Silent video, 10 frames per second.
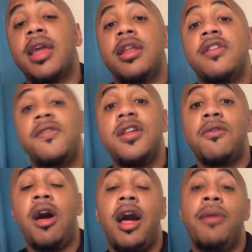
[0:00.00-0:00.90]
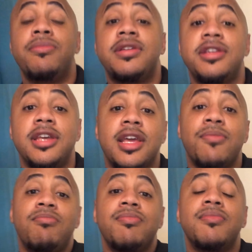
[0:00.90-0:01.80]
Making this video while I'm
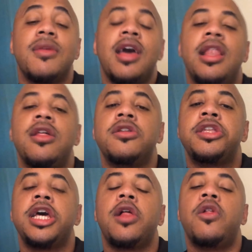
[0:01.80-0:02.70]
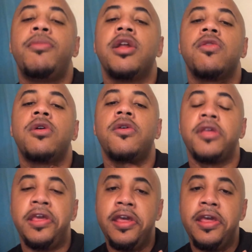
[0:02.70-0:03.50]
sick. I got a little tickle in my throat.